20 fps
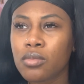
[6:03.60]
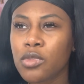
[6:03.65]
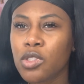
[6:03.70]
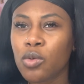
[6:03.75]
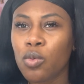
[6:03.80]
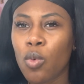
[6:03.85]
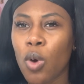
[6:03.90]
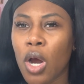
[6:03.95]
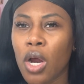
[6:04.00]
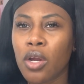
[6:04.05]

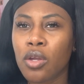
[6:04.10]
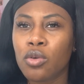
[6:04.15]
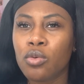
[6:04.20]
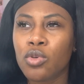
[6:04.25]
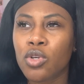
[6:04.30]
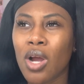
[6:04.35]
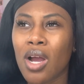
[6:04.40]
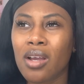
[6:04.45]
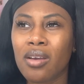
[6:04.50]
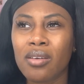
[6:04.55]
why are you
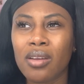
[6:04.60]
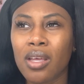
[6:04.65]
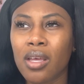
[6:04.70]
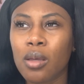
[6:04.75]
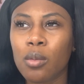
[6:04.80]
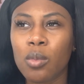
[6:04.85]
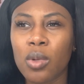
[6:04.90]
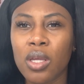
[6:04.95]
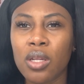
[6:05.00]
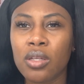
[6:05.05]
dragging
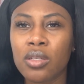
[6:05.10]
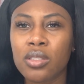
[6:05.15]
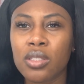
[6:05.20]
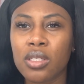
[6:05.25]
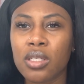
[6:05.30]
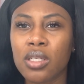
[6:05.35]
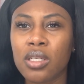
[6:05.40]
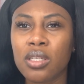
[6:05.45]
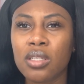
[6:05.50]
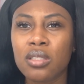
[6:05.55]
him into
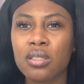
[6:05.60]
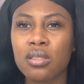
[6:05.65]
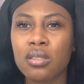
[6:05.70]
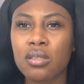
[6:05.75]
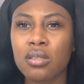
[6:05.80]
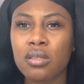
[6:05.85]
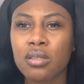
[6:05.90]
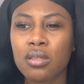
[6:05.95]
this?